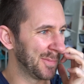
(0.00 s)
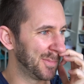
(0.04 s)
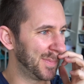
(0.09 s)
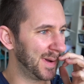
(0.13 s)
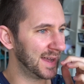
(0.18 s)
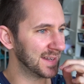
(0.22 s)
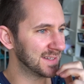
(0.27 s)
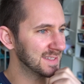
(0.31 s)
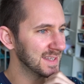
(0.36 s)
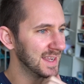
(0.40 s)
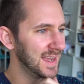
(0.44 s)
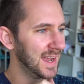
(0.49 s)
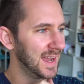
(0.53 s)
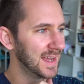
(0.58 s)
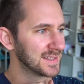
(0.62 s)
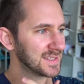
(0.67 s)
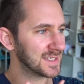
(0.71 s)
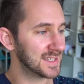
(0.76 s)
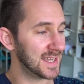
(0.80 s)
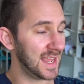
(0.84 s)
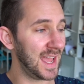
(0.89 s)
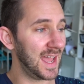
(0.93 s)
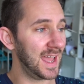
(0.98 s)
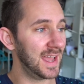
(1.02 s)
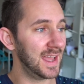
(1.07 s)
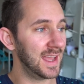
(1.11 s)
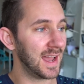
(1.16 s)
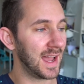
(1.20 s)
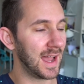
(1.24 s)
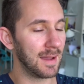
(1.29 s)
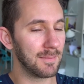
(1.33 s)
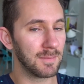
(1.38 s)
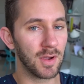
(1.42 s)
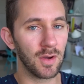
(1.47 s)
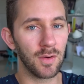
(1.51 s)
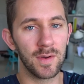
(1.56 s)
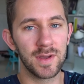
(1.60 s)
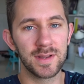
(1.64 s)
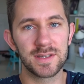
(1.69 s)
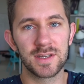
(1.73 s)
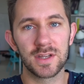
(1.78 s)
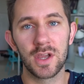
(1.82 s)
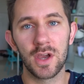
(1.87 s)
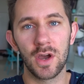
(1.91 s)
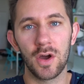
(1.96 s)
But today I'm
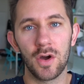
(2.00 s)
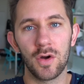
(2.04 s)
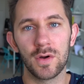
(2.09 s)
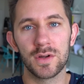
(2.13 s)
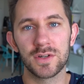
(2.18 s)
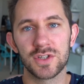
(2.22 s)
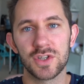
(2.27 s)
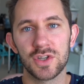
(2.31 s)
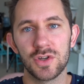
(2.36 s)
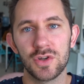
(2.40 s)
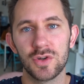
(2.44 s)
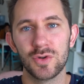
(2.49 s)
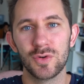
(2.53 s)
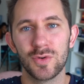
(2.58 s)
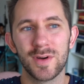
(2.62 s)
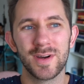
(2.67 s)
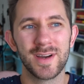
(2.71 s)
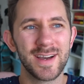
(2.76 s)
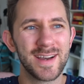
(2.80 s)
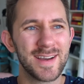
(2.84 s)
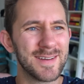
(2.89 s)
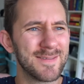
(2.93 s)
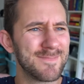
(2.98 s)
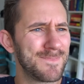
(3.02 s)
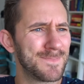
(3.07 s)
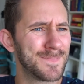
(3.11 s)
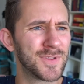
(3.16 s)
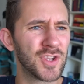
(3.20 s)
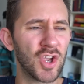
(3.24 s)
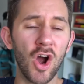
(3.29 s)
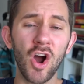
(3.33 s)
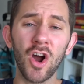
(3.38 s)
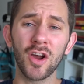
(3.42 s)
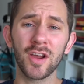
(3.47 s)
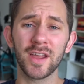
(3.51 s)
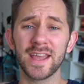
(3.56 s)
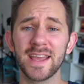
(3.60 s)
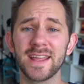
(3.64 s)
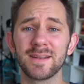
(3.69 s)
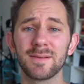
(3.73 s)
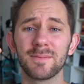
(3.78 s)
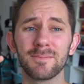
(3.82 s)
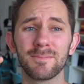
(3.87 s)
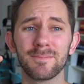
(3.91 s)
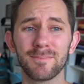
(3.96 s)
going to go to
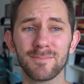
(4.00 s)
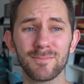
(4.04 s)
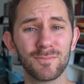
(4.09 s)
Target,